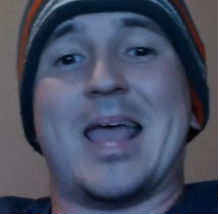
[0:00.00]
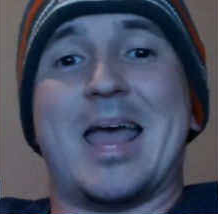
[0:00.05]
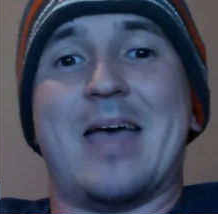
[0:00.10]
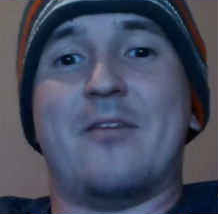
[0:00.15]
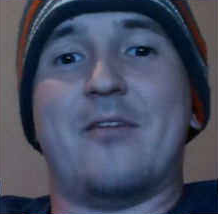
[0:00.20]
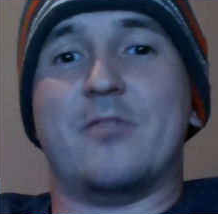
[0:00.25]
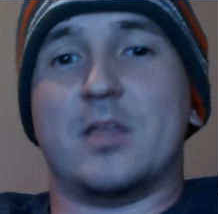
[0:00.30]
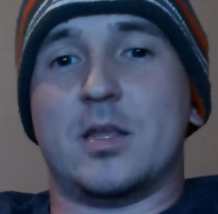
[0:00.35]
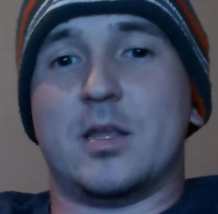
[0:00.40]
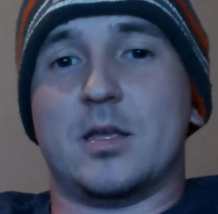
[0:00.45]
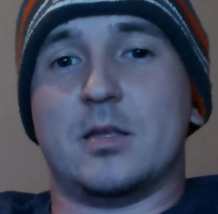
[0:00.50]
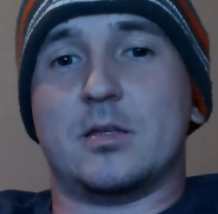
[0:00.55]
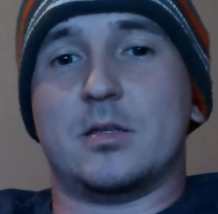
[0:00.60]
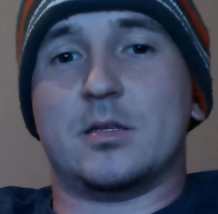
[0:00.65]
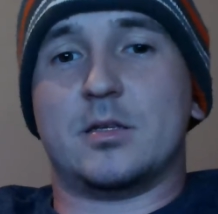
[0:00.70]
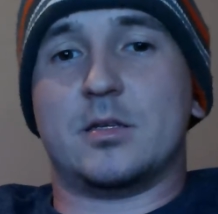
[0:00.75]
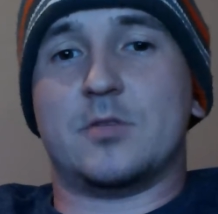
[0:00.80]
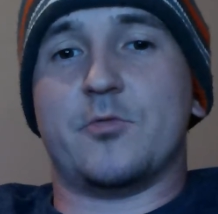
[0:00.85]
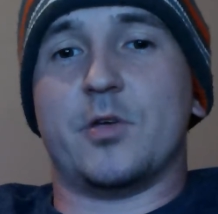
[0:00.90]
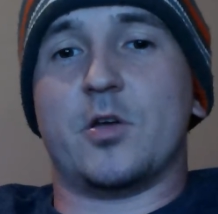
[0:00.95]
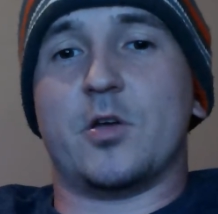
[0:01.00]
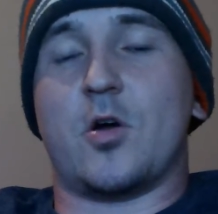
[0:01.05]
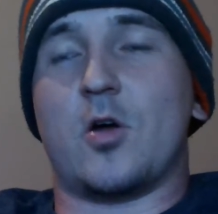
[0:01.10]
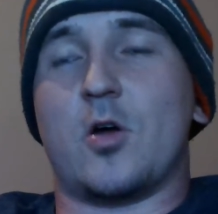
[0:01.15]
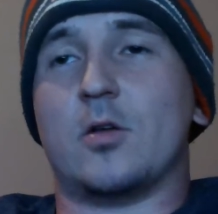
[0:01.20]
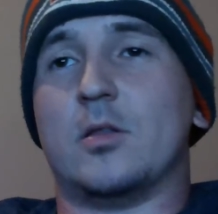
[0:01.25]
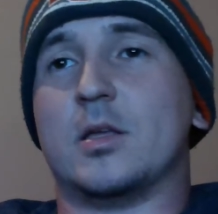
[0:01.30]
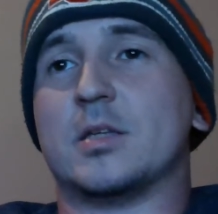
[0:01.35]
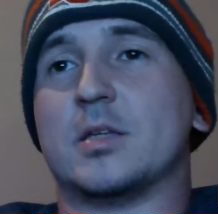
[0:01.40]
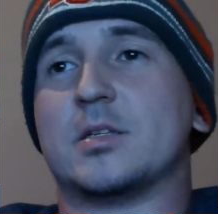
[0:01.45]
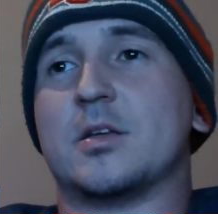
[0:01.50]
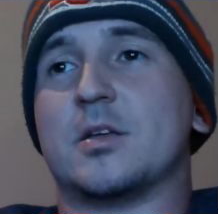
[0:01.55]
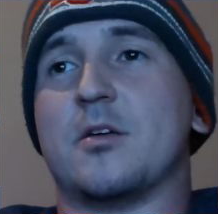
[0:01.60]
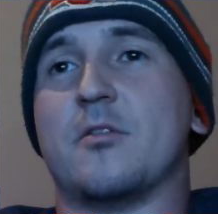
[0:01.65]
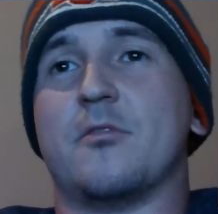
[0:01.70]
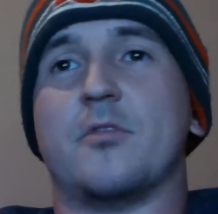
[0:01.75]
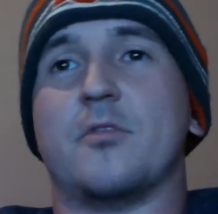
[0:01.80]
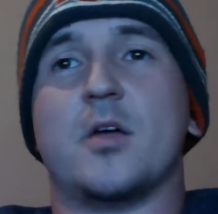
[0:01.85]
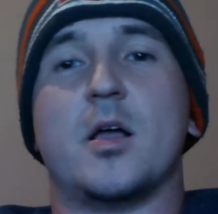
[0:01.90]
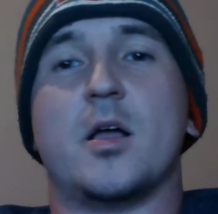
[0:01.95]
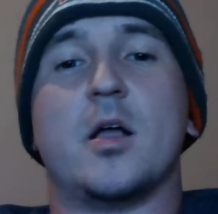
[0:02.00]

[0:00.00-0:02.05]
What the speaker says: evidence, regardless of